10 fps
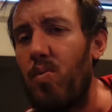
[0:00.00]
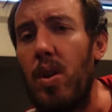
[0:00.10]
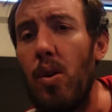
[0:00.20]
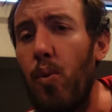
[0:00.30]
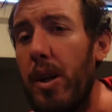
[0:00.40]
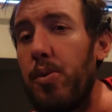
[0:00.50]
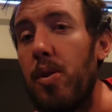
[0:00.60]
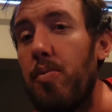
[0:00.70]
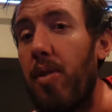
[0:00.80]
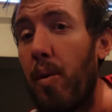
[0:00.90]
which
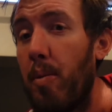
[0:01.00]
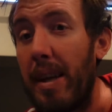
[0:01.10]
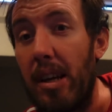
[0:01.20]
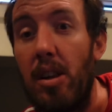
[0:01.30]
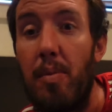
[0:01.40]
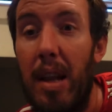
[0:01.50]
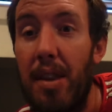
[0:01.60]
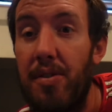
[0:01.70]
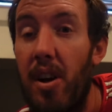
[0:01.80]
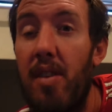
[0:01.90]
will probably kill the
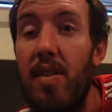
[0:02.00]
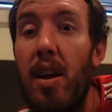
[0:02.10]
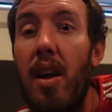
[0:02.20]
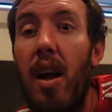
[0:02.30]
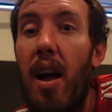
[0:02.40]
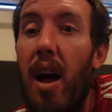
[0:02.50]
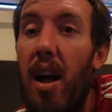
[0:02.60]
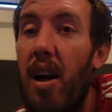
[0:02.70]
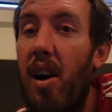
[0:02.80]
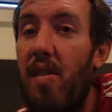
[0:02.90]
plants off.
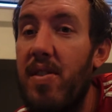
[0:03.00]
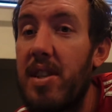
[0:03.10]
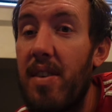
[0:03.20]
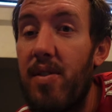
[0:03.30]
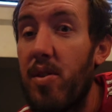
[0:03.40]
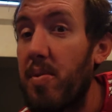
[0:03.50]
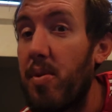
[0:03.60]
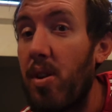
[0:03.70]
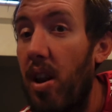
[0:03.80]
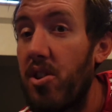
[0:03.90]
Obviously if you want to
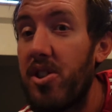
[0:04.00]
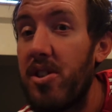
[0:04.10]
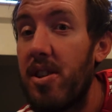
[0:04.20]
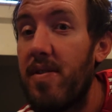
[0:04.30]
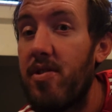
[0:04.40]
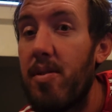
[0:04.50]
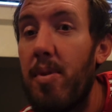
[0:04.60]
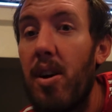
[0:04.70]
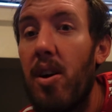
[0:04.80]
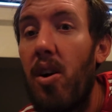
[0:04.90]
put cloches over them,
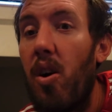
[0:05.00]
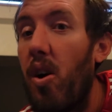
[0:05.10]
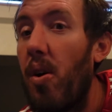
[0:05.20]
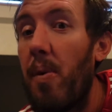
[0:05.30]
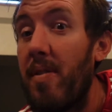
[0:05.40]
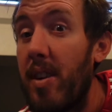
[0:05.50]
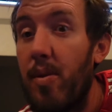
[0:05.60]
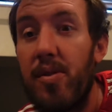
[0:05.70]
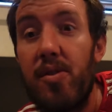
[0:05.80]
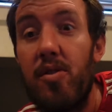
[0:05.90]
or whether you
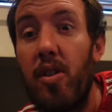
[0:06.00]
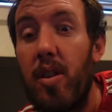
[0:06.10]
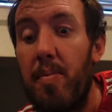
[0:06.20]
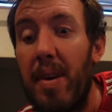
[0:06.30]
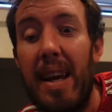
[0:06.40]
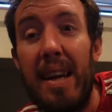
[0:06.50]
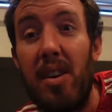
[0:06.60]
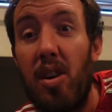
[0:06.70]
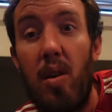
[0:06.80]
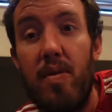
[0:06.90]
want to grow them in a
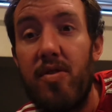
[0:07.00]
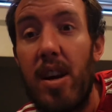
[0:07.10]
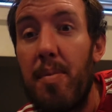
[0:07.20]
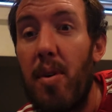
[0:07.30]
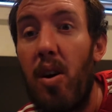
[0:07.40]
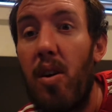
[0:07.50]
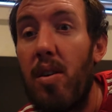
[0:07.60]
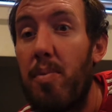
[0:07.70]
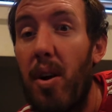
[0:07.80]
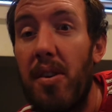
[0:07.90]
cold frame or
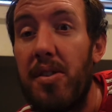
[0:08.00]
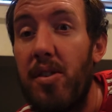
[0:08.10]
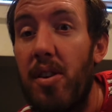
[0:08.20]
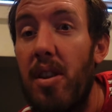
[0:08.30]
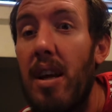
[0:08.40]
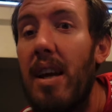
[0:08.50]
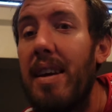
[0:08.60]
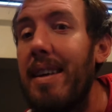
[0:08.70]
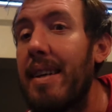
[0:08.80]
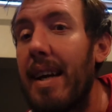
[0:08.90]
a polytunnel,
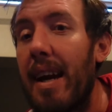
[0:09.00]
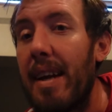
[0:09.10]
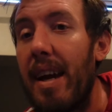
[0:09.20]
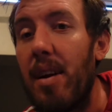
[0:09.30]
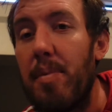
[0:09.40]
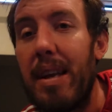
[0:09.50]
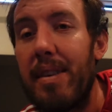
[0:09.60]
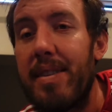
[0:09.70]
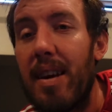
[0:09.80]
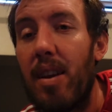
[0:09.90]
you can get a bit
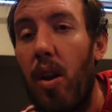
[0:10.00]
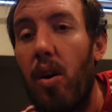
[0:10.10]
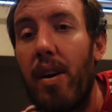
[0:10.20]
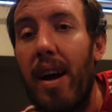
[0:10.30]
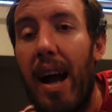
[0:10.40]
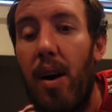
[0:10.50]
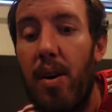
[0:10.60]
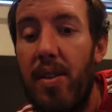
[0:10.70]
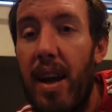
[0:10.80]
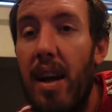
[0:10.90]
longer out
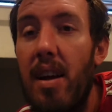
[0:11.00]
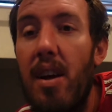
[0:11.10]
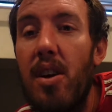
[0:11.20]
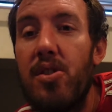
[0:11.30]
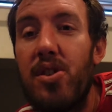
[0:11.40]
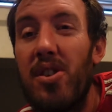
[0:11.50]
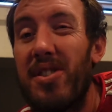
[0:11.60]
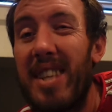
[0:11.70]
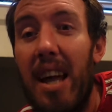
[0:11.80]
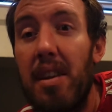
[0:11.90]
of there. So
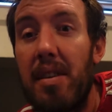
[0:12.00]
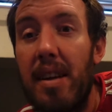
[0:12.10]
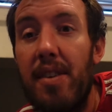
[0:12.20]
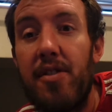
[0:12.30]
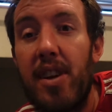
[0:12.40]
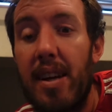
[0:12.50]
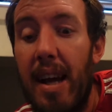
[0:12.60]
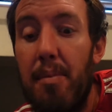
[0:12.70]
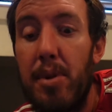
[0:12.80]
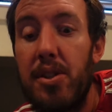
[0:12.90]
salad leaves
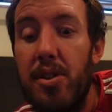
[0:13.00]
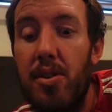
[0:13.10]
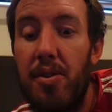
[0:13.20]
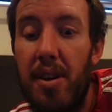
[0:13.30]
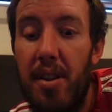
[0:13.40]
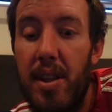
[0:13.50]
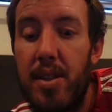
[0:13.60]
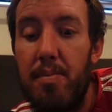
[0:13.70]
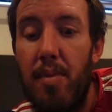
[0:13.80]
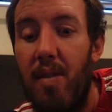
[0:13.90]
can be sown this
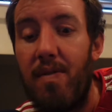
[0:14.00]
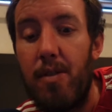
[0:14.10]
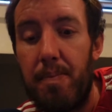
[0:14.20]
month.